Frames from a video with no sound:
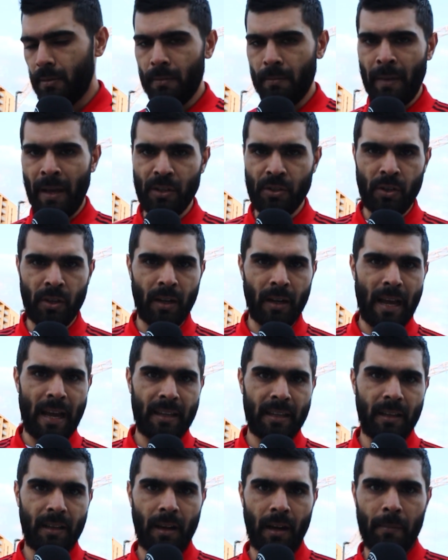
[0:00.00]
Make sure you're
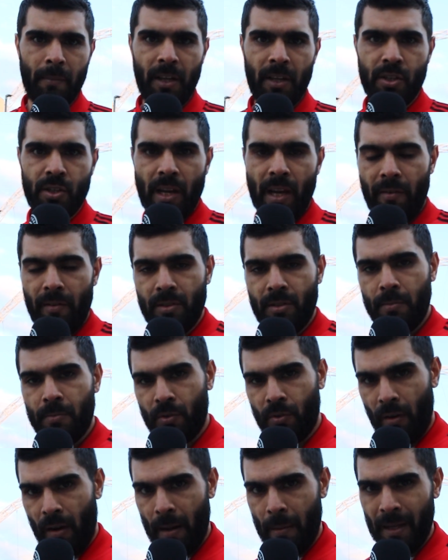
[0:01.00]
liking, commenting, sharing,
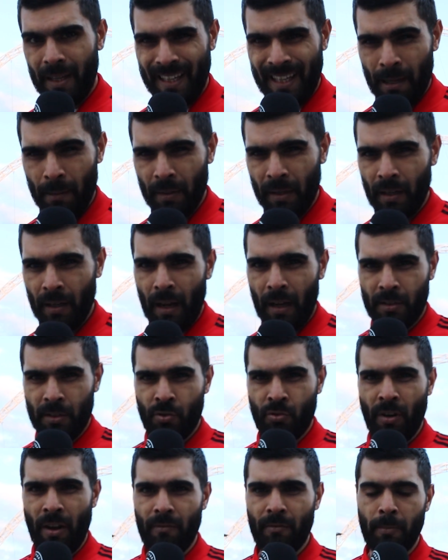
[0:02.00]
subscribing, keeping it locked to
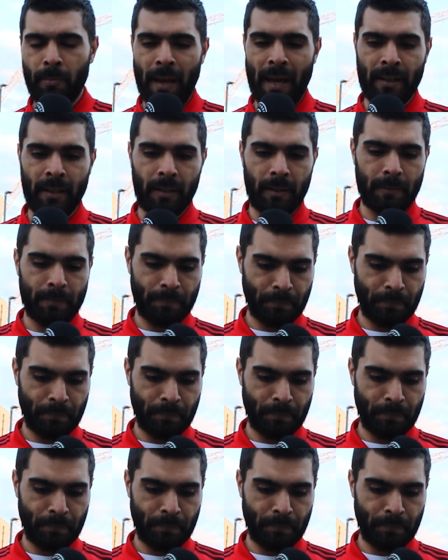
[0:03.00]
Stretford Paddock.